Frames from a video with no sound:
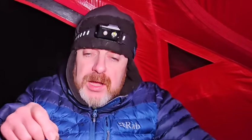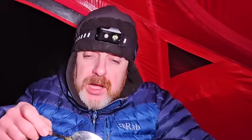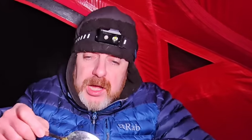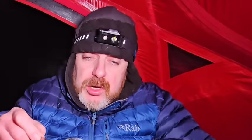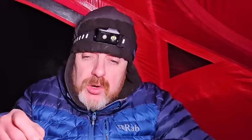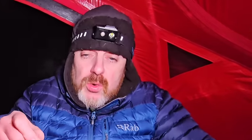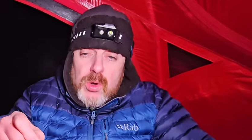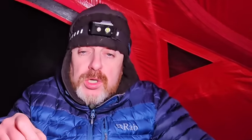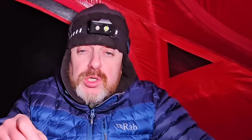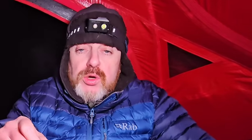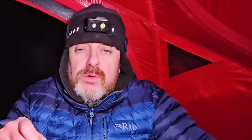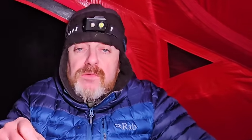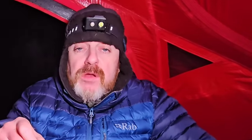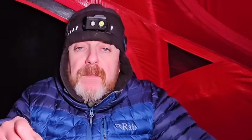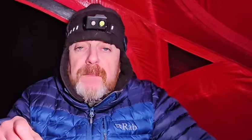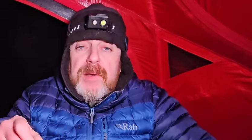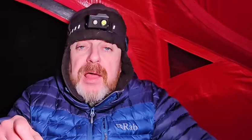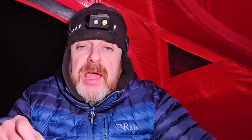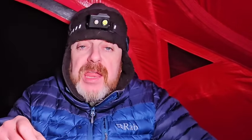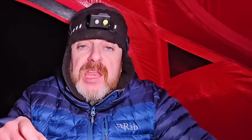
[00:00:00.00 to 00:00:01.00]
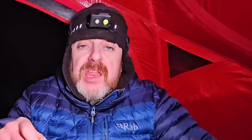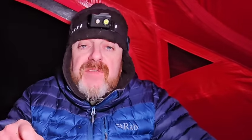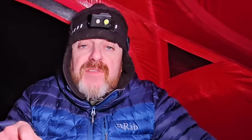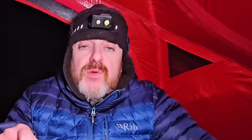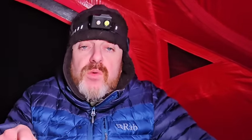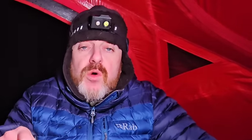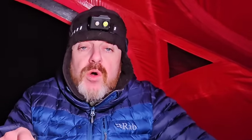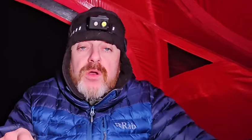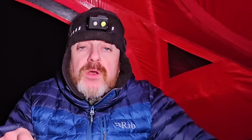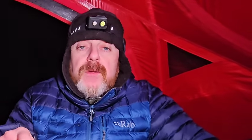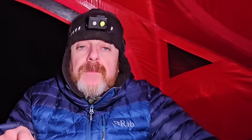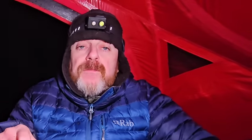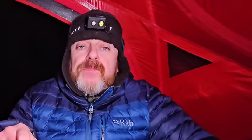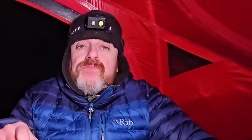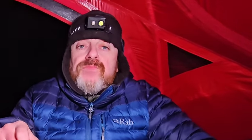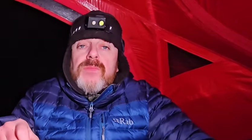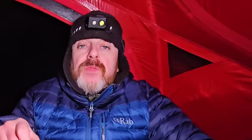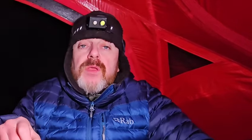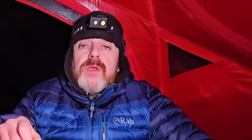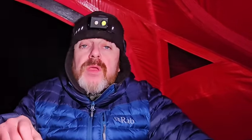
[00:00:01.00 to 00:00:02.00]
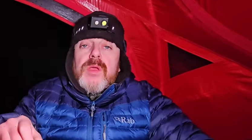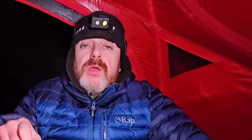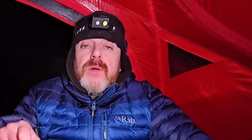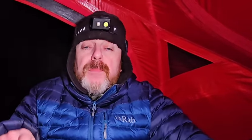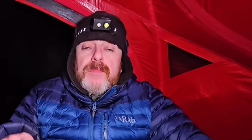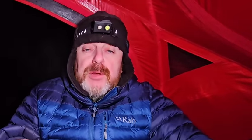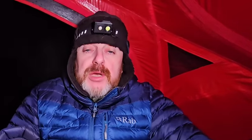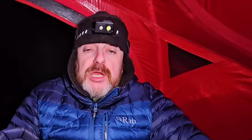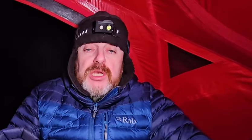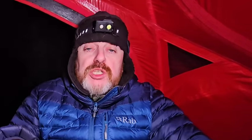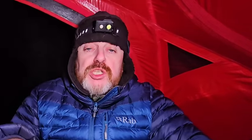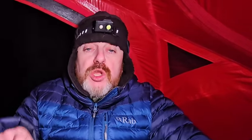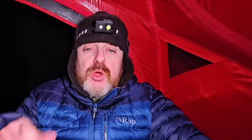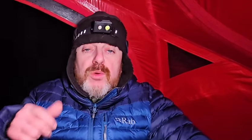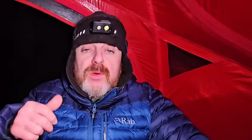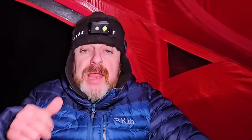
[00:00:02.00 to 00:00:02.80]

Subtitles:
I know I don't reply to everyone, but I do